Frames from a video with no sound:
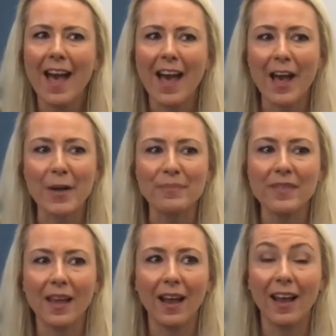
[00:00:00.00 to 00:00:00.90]

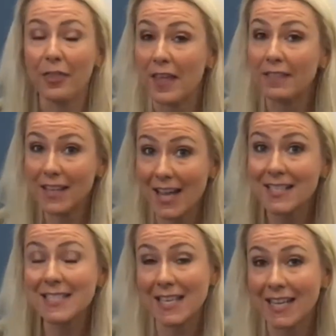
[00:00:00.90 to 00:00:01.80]
I think the
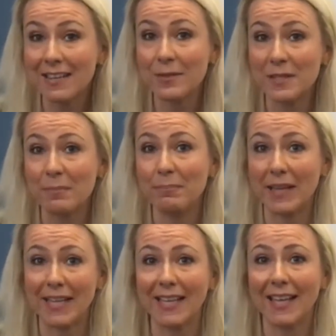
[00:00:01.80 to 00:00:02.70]
canteen was a
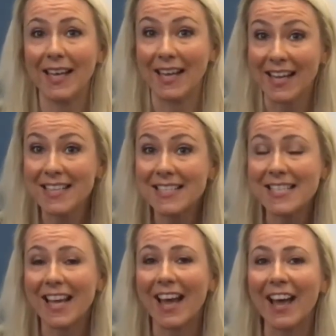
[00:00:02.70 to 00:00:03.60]
big
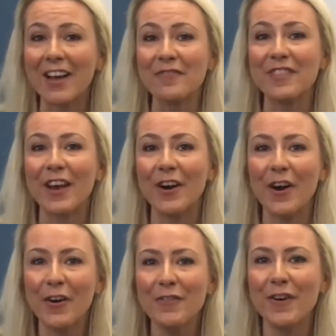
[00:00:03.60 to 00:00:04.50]
hit.
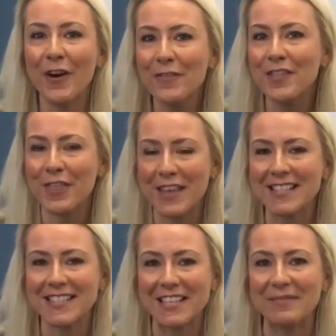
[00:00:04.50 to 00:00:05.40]
Of the
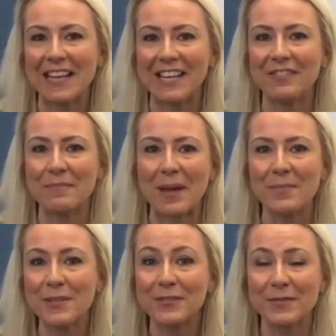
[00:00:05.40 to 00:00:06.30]
things that Amelia
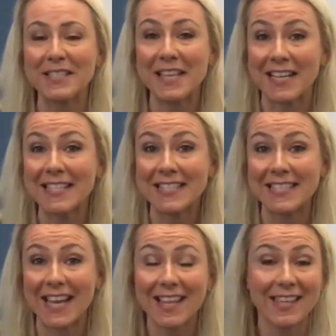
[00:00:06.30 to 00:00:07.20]
remembers from the taster
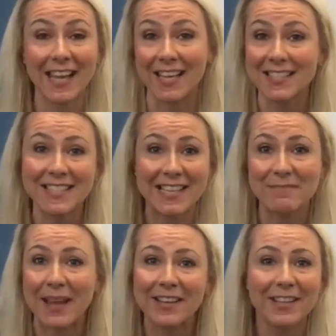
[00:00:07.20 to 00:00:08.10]
day, the
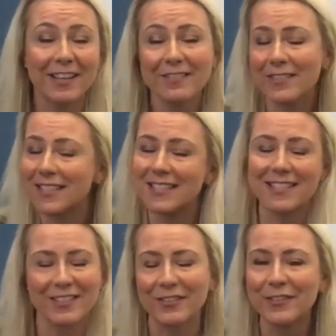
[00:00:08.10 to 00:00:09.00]
canteen menu was
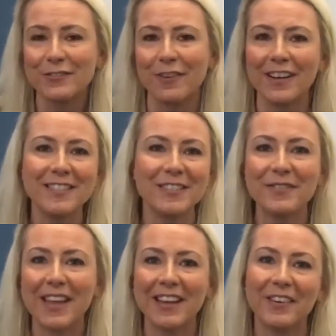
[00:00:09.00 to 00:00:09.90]
scored right
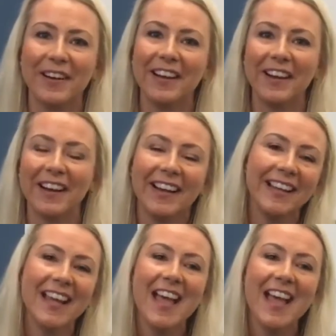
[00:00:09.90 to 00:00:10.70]
up there quite high.